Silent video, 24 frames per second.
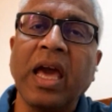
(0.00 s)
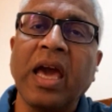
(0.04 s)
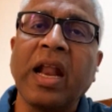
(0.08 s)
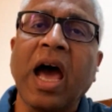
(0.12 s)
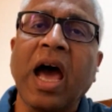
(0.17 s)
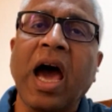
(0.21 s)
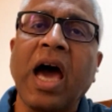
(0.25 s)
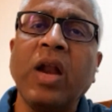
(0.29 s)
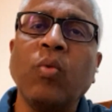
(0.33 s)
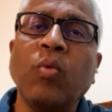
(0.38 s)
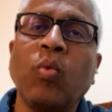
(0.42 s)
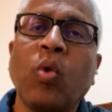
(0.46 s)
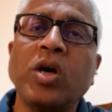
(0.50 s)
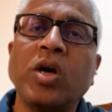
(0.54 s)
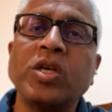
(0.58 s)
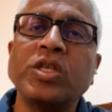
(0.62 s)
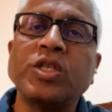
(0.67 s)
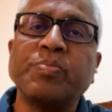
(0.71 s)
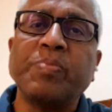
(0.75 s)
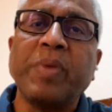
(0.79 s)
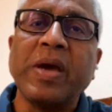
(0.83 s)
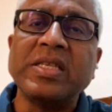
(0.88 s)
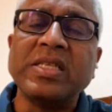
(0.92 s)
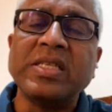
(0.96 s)
Iran
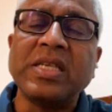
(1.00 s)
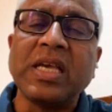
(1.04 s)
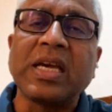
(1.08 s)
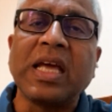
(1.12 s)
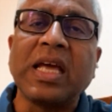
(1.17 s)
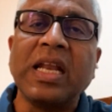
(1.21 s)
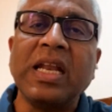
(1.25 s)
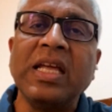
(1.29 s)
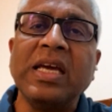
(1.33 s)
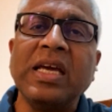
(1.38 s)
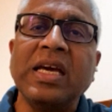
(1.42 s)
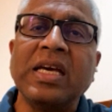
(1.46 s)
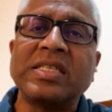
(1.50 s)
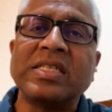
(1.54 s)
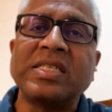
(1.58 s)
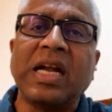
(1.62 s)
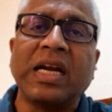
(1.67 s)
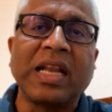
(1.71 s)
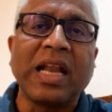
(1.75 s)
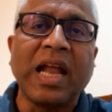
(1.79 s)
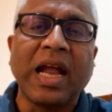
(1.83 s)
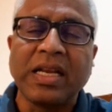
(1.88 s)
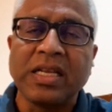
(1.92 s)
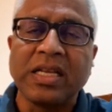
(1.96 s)
was basically a
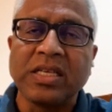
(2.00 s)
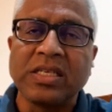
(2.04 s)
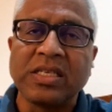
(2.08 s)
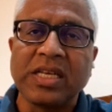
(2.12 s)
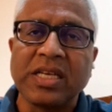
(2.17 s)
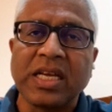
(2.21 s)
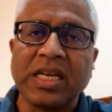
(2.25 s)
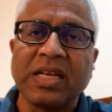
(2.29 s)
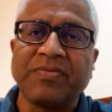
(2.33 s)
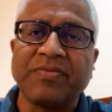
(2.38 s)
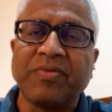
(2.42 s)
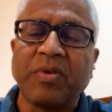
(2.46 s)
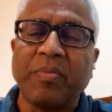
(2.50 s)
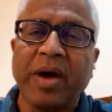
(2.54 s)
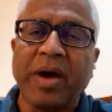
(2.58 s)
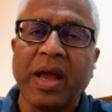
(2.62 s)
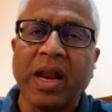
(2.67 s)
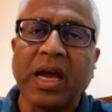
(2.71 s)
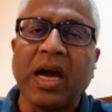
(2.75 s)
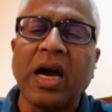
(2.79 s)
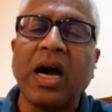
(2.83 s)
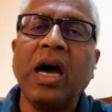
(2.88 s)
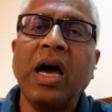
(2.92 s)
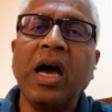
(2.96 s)
satellite state of
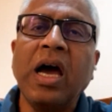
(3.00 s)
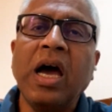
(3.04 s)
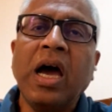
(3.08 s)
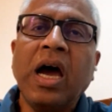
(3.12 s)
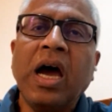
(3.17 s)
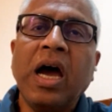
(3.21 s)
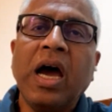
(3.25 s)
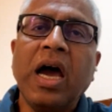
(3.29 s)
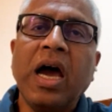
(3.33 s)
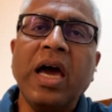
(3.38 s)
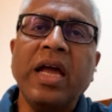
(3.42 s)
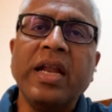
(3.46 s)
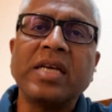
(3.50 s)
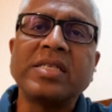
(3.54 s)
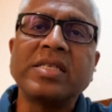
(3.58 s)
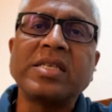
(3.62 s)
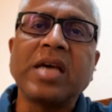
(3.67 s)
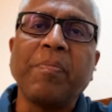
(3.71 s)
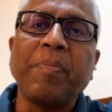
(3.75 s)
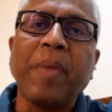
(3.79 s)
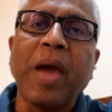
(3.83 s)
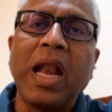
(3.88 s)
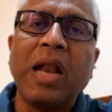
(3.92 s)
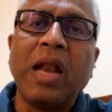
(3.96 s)
America. And
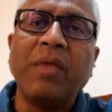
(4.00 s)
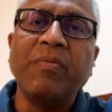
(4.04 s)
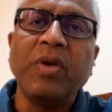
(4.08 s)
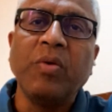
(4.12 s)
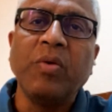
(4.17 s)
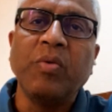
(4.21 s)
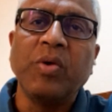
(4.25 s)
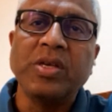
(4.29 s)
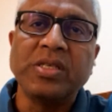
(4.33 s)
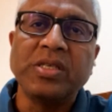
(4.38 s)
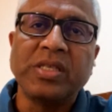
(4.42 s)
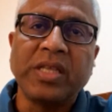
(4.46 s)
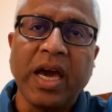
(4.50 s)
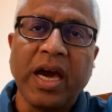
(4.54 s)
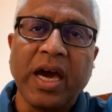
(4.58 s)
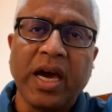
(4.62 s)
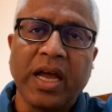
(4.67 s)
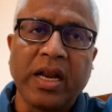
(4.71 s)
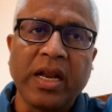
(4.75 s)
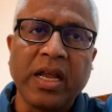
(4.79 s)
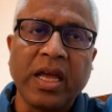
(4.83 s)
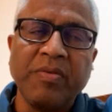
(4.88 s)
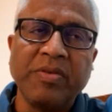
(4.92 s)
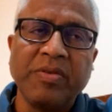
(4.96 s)
Raza Pahlavi was
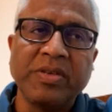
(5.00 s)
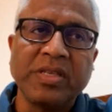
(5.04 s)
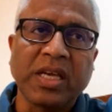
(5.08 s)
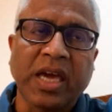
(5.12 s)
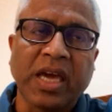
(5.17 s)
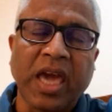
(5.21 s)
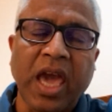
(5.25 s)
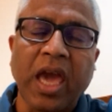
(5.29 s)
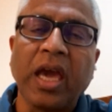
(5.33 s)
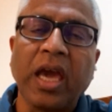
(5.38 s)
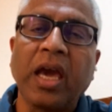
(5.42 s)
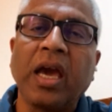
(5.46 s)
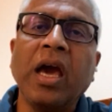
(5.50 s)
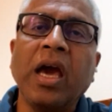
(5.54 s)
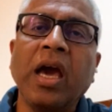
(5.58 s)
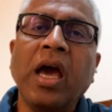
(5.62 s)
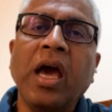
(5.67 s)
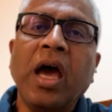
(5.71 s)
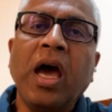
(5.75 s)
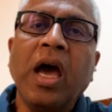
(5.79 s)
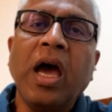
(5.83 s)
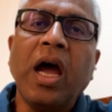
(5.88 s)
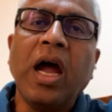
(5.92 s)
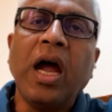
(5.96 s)
there; he was a king.
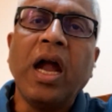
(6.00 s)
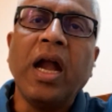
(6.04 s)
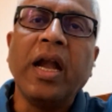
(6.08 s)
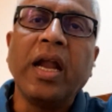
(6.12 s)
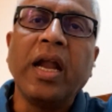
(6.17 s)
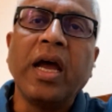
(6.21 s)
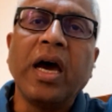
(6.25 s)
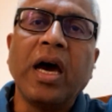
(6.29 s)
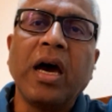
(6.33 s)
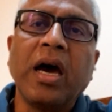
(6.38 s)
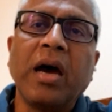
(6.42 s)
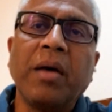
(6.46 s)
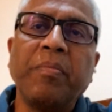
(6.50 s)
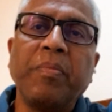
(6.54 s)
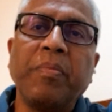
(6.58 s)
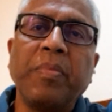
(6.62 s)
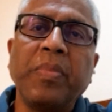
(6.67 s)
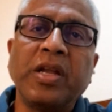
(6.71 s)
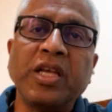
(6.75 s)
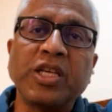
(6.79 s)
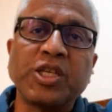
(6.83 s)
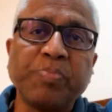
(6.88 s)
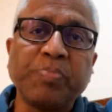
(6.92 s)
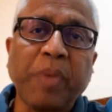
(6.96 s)
And
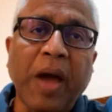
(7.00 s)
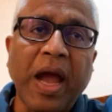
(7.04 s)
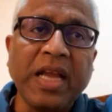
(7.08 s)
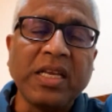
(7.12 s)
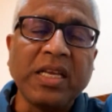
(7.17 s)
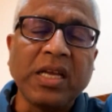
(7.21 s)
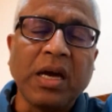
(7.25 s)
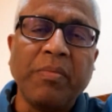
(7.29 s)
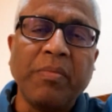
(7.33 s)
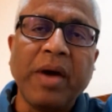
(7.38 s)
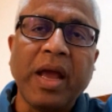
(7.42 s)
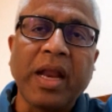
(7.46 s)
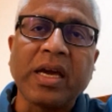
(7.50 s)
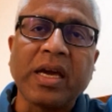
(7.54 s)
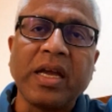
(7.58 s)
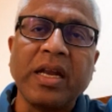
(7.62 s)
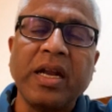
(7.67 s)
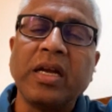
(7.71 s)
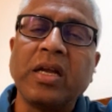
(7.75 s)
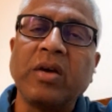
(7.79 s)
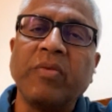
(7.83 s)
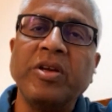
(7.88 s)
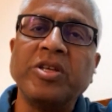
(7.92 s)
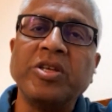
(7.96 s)
despite American
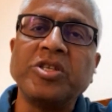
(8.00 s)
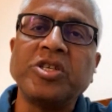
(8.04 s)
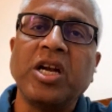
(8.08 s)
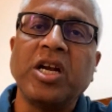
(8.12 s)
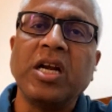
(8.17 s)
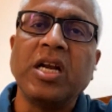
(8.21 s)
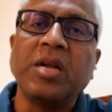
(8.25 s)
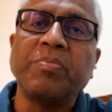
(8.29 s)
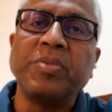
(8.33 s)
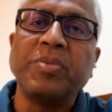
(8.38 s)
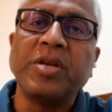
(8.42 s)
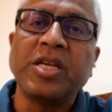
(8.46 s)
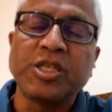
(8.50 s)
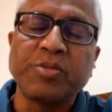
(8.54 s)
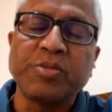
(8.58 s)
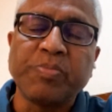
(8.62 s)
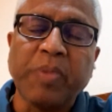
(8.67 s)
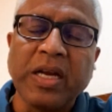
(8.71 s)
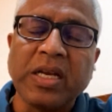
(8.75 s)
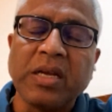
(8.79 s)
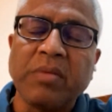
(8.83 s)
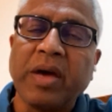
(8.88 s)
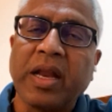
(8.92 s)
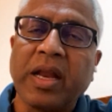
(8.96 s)
intervention,
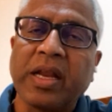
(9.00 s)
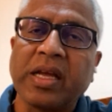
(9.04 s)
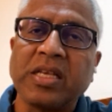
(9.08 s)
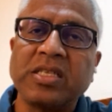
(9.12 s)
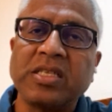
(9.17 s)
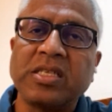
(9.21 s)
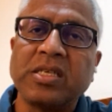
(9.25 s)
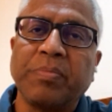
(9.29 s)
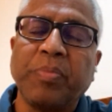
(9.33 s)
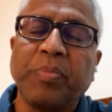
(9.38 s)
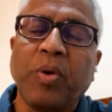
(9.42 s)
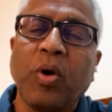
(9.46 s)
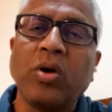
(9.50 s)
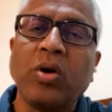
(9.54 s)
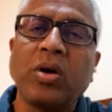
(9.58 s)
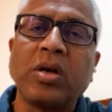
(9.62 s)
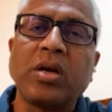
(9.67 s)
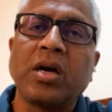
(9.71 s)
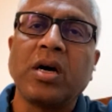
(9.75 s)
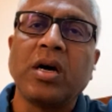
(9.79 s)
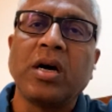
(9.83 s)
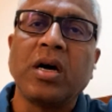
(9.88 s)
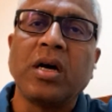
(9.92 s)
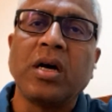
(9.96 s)
despite American
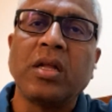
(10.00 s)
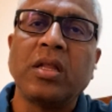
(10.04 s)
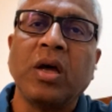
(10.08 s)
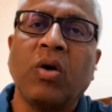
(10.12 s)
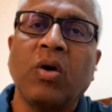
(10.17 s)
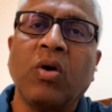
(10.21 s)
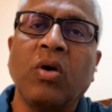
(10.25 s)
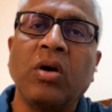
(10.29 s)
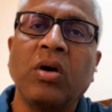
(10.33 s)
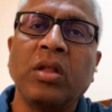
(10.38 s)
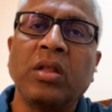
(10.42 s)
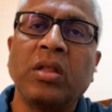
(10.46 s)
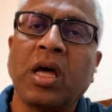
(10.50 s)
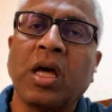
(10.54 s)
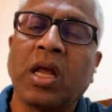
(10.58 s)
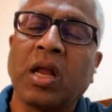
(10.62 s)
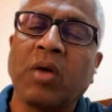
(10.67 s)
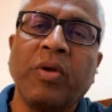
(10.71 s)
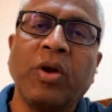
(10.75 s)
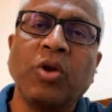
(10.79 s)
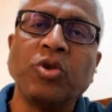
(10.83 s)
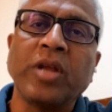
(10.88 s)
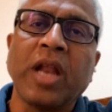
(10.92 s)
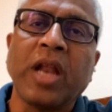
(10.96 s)
support, the
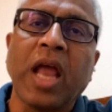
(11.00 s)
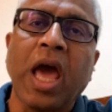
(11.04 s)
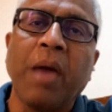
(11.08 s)
revolution